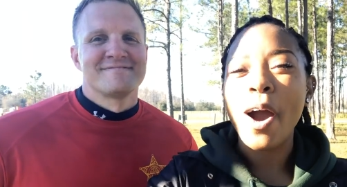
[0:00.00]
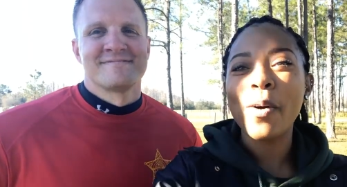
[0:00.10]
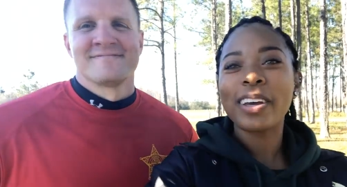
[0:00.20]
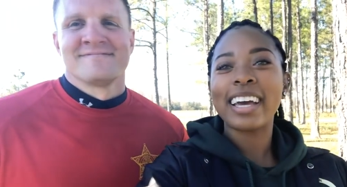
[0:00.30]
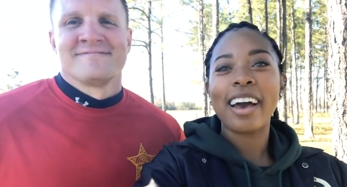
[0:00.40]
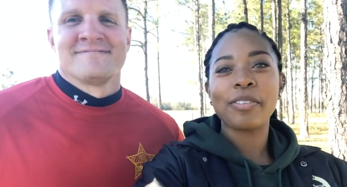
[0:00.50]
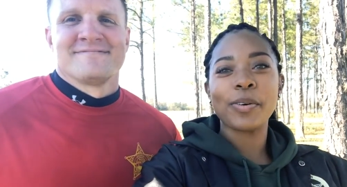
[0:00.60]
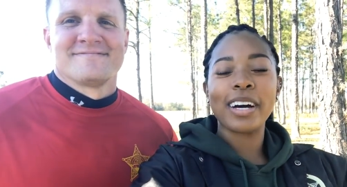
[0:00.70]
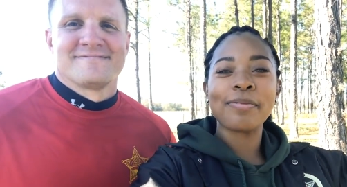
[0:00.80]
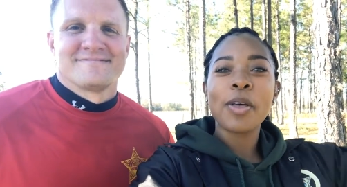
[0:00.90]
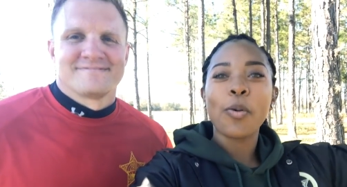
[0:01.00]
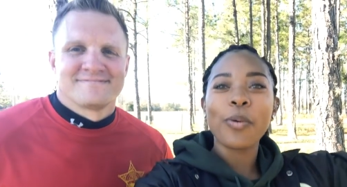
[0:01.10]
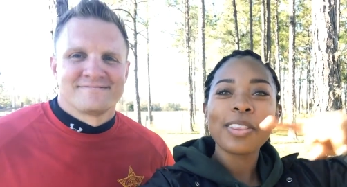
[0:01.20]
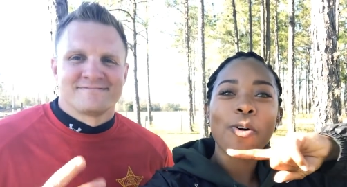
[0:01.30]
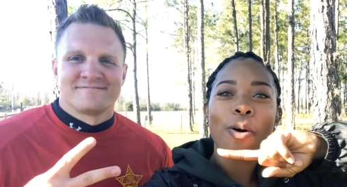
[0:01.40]
Speaker 1: Okay, everyone,
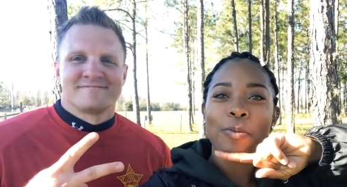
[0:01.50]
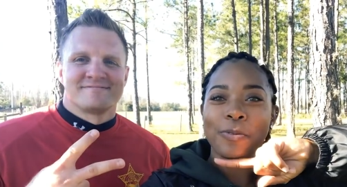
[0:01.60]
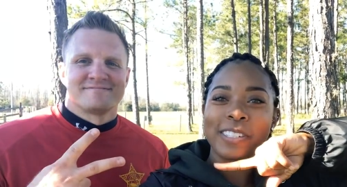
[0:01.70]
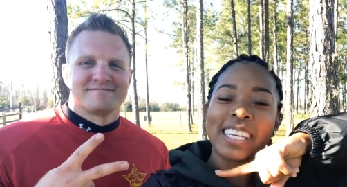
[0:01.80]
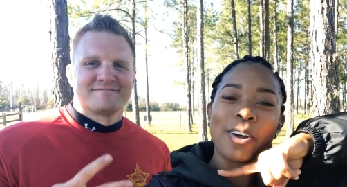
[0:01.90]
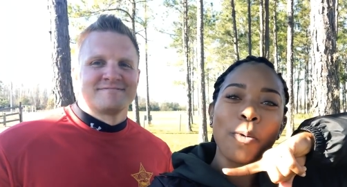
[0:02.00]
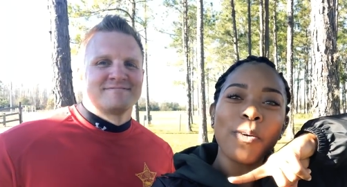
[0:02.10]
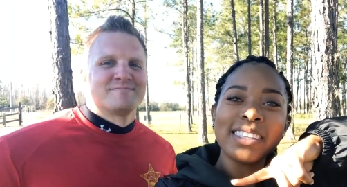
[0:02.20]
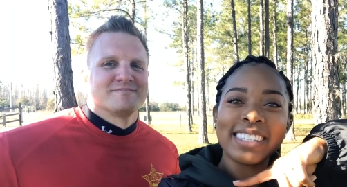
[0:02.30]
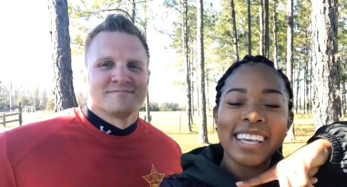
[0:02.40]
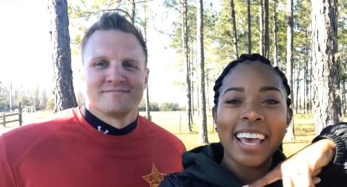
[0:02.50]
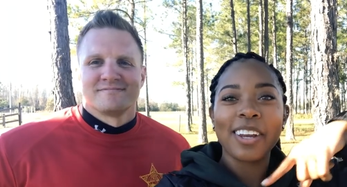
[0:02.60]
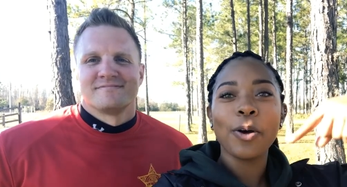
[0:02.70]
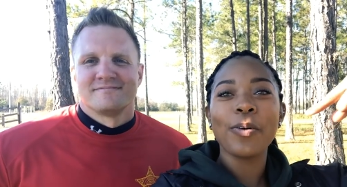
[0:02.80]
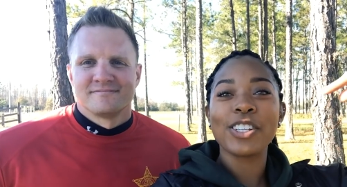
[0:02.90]
with Corporal Brusino once
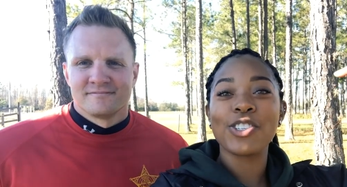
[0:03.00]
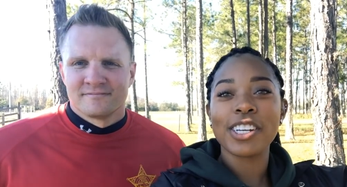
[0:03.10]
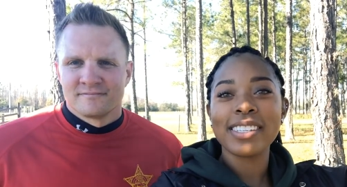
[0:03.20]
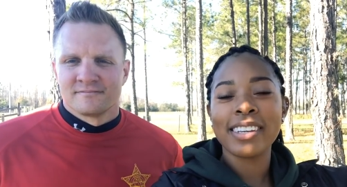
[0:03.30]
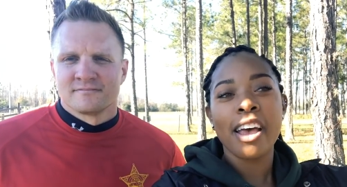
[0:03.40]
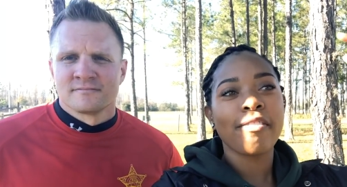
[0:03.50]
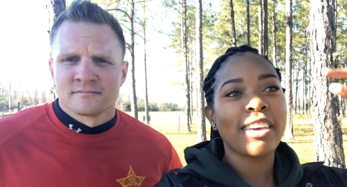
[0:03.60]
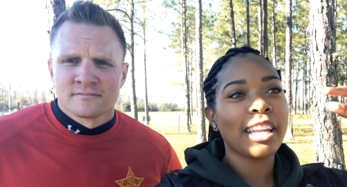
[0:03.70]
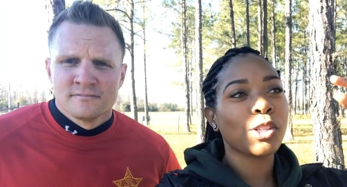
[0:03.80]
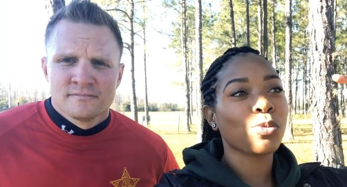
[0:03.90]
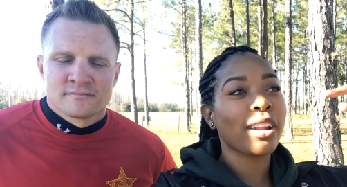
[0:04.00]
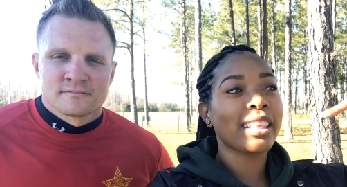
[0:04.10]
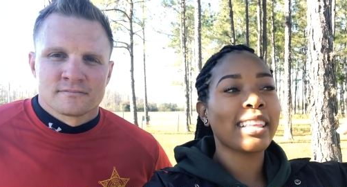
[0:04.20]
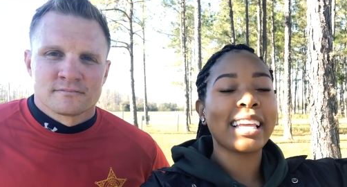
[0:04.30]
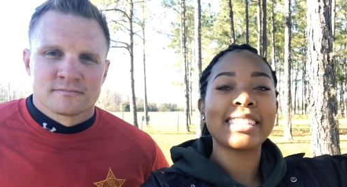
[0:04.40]
again, who has just finished
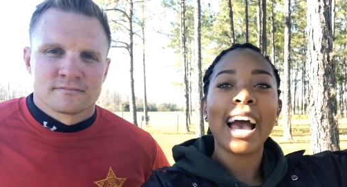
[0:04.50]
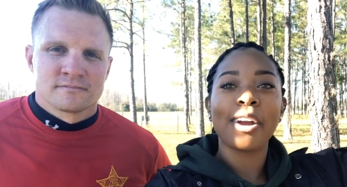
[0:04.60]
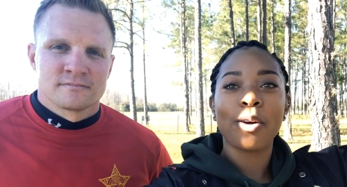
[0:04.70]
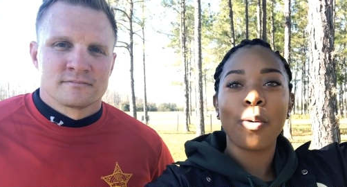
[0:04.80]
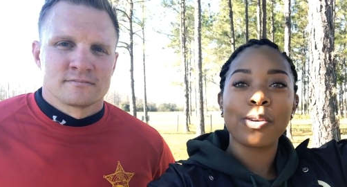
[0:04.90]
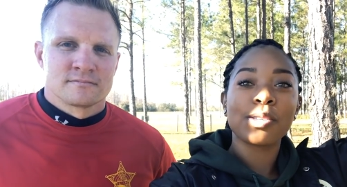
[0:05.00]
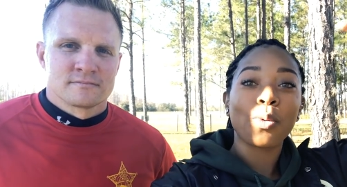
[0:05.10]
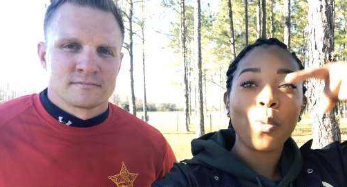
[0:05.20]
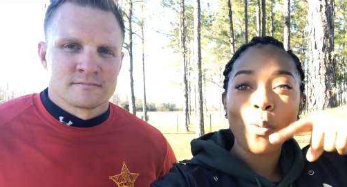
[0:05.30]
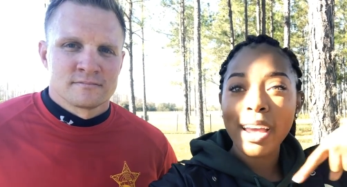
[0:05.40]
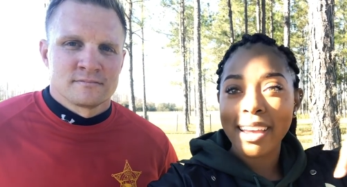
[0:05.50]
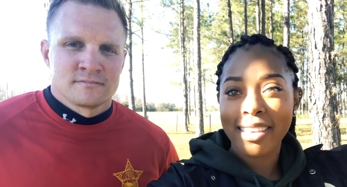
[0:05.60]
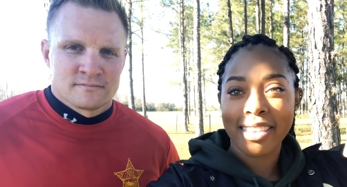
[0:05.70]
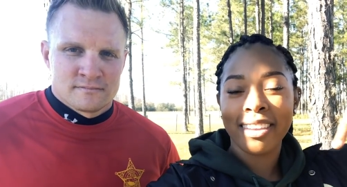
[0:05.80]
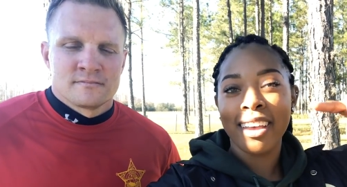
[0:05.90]
running the entire course
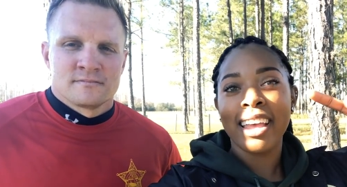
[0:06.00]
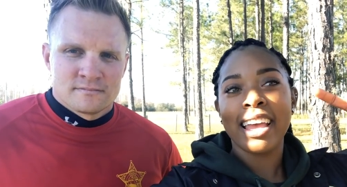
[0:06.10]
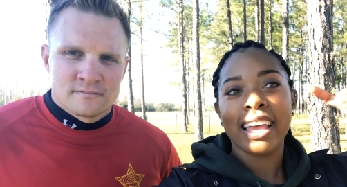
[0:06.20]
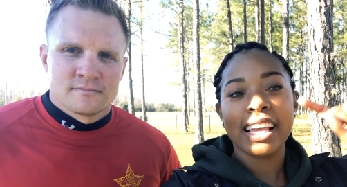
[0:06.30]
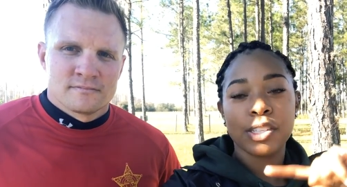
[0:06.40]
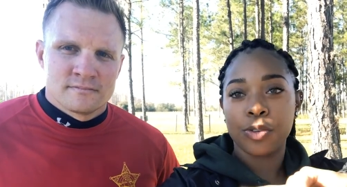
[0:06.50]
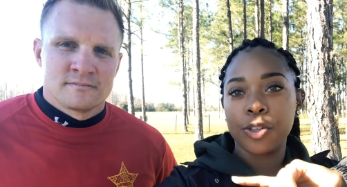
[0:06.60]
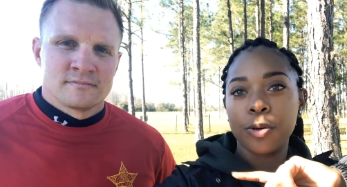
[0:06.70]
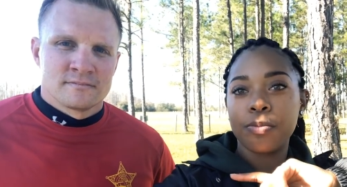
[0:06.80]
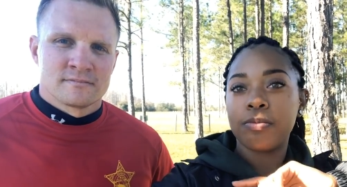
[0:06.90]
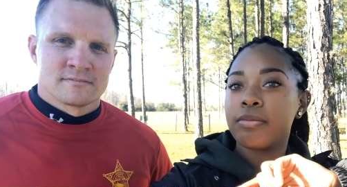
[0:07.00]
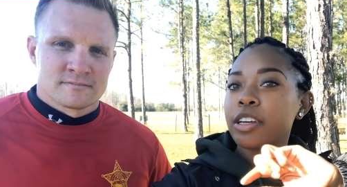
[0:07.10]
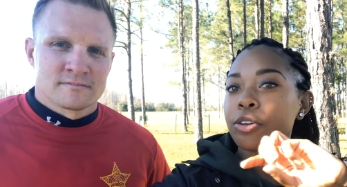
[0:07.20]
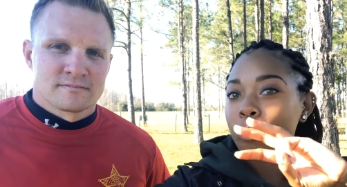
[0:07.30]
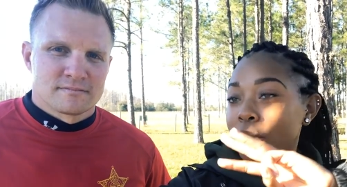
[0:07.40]
with his group.
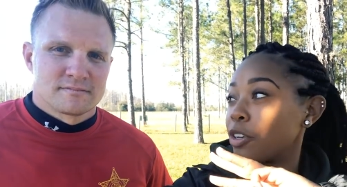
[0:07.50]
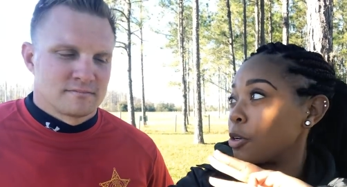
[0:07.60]
There are three